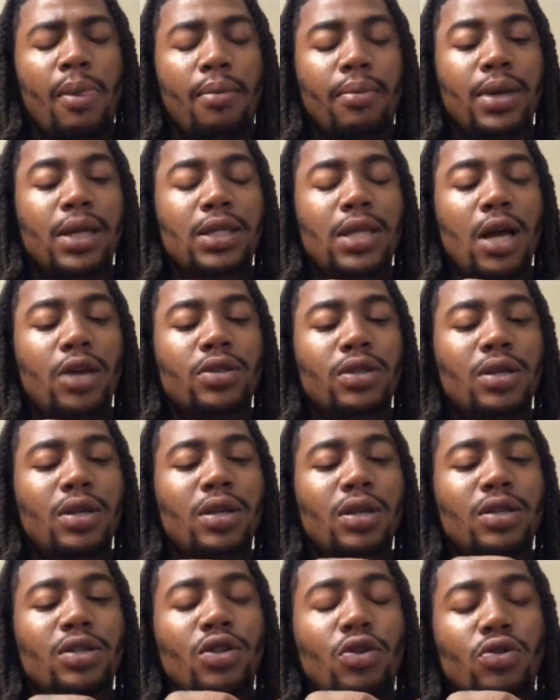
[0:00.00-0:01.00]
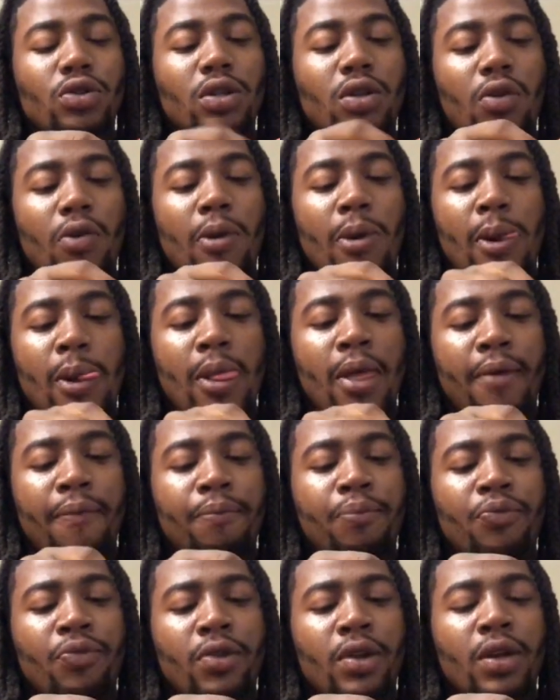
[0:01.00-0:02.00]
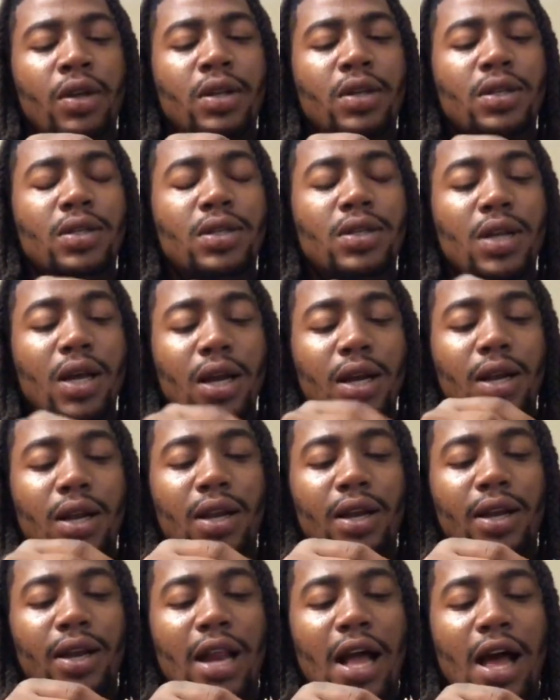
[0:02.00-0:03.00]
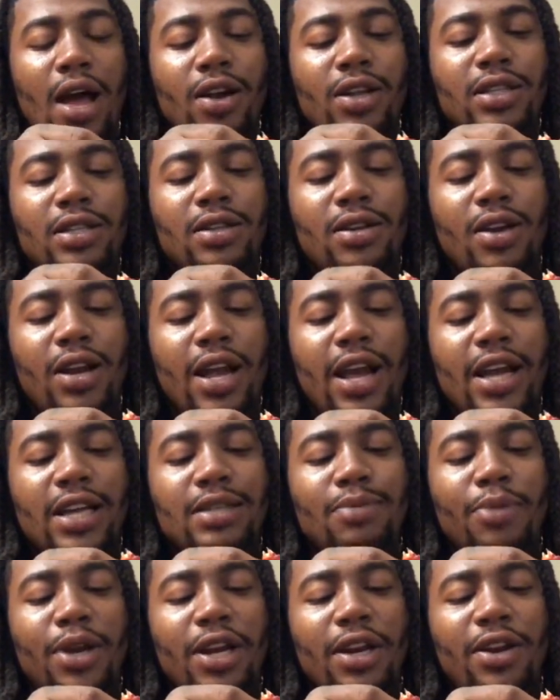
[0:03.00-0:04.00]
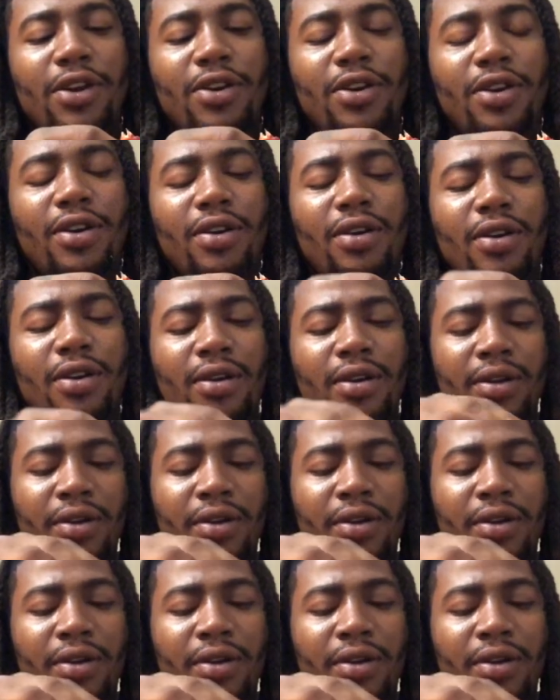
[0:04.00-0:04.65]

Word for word: this house still juicy, succulent, all this good ass meat in here.